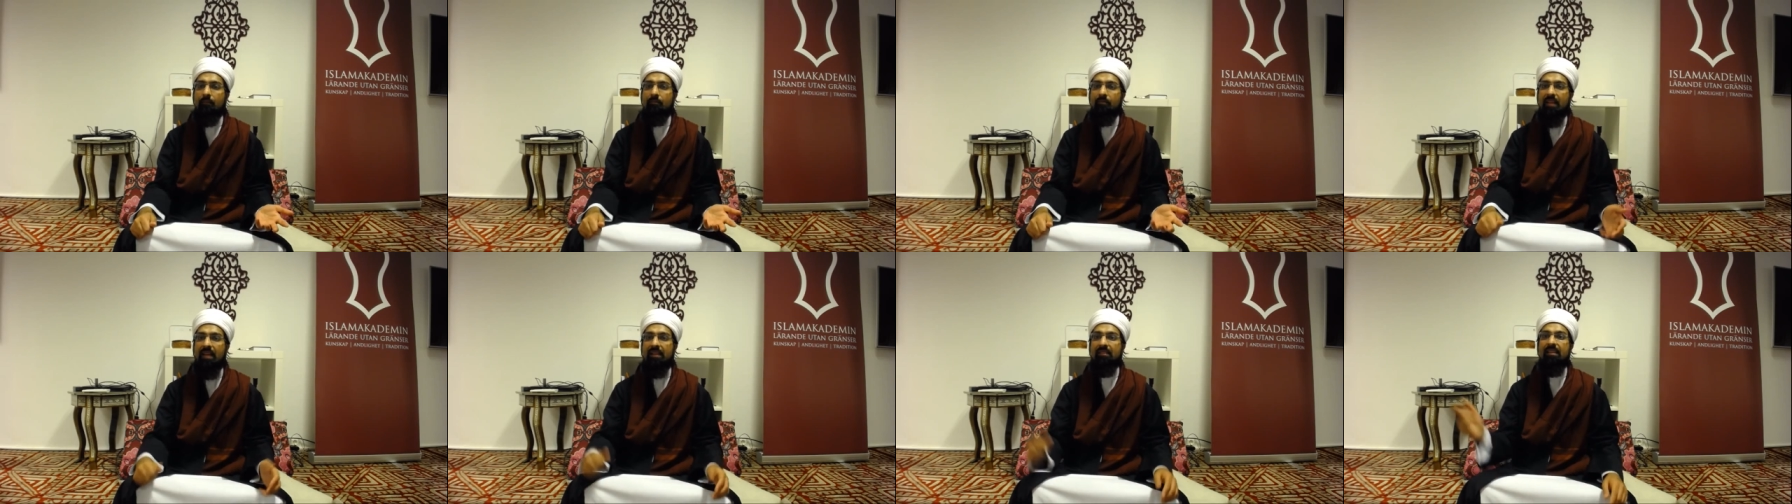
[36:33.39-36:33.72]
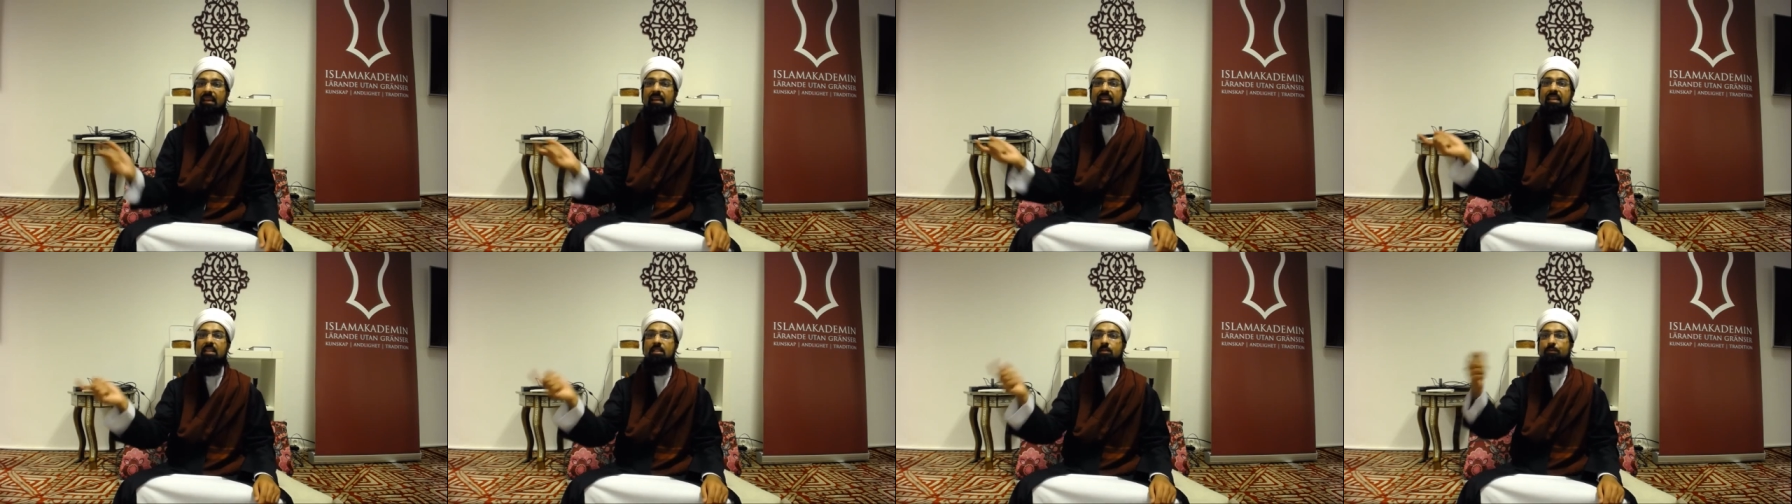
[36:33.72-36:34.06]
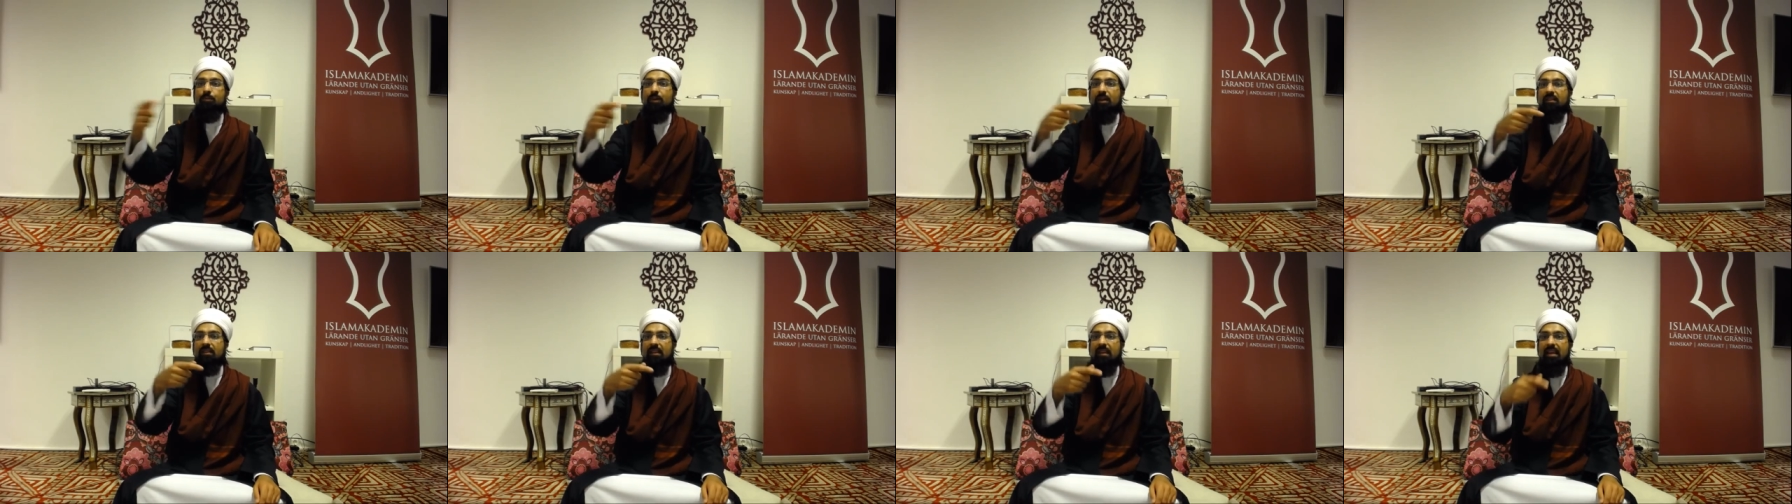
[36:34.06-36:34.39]
And then his
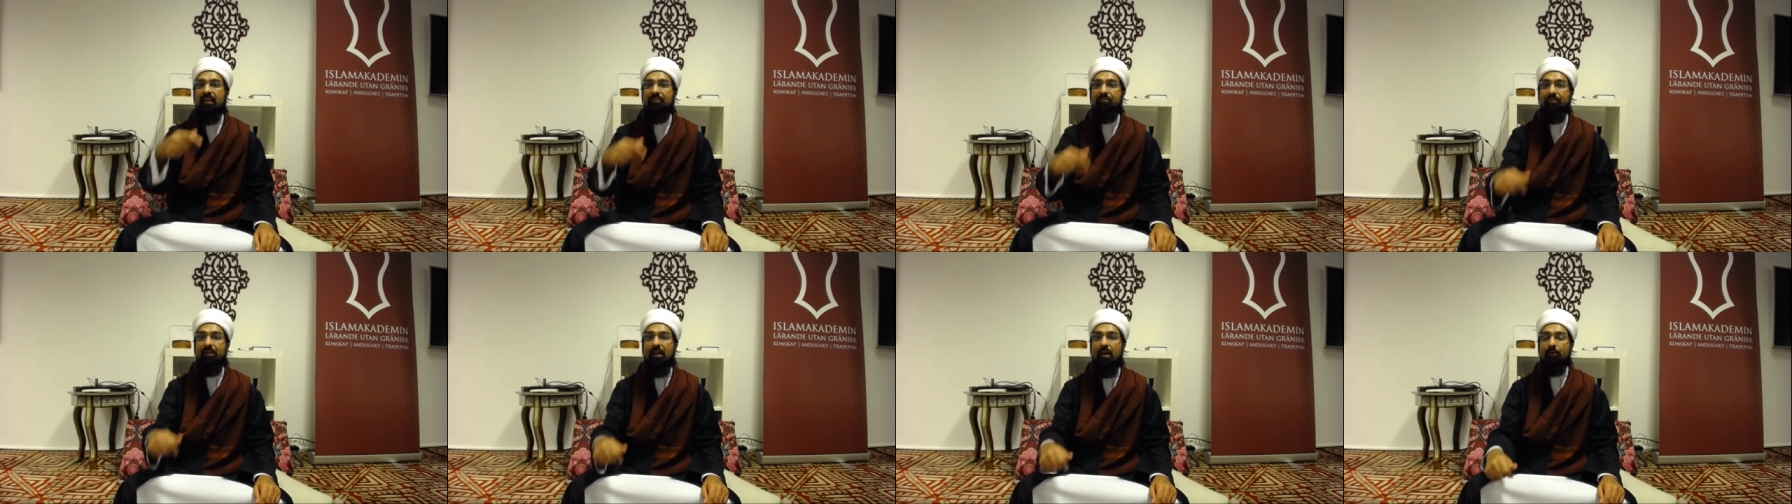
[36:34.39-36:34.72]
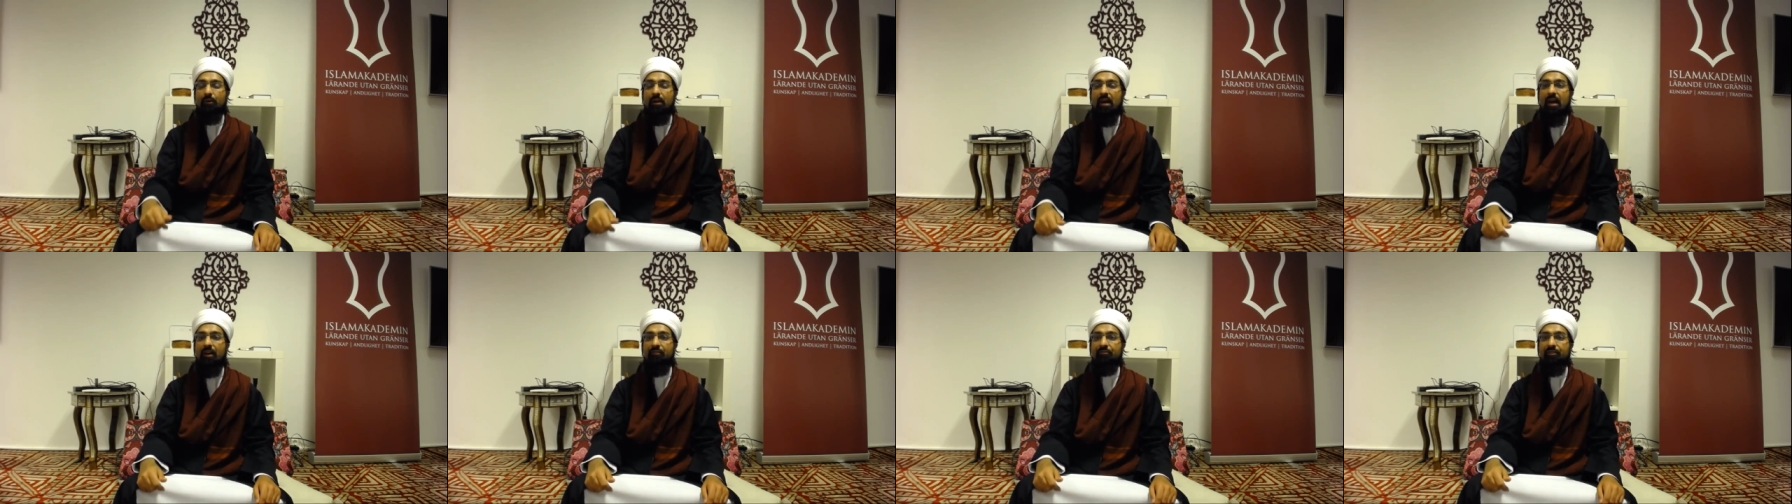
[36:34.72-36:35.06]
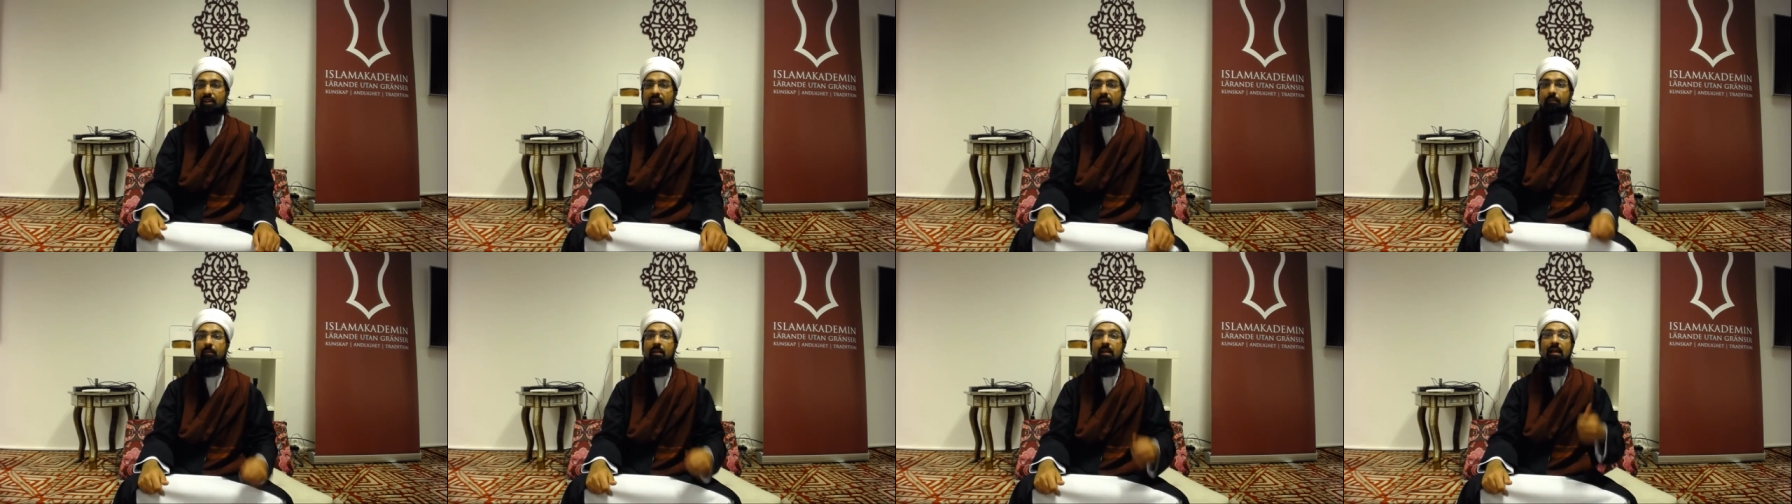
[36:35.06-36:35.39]
brother left out after
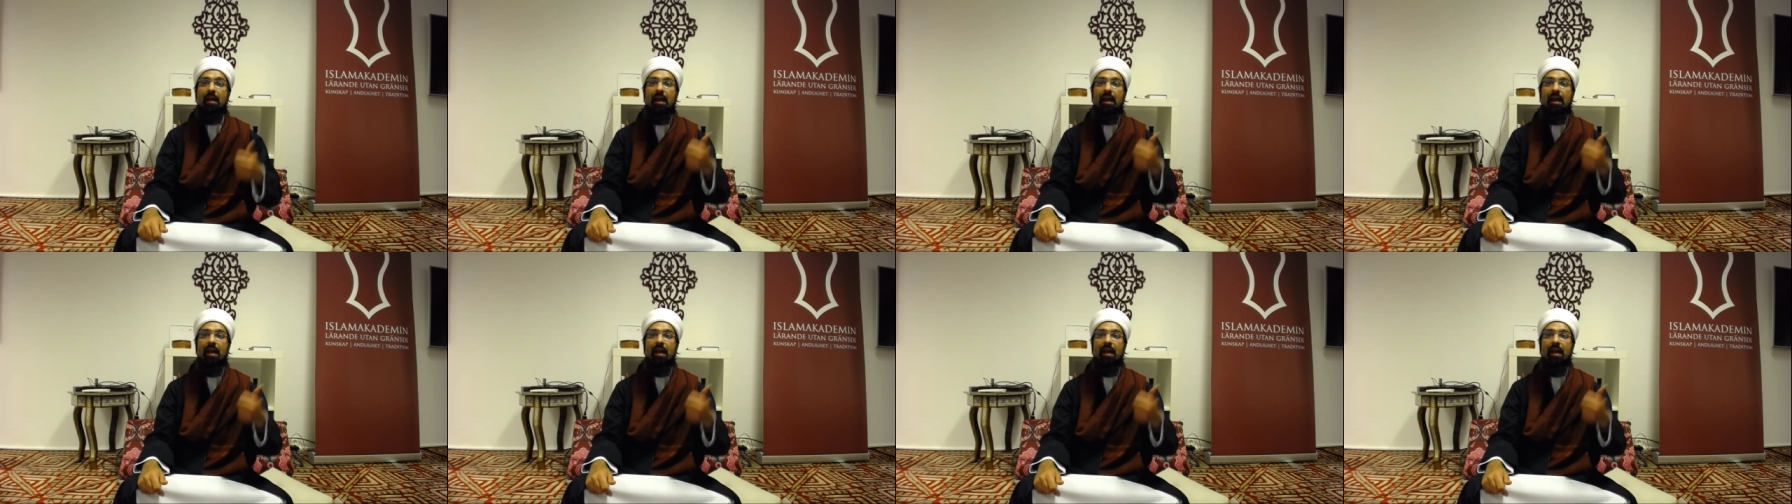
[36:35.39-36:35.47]
him,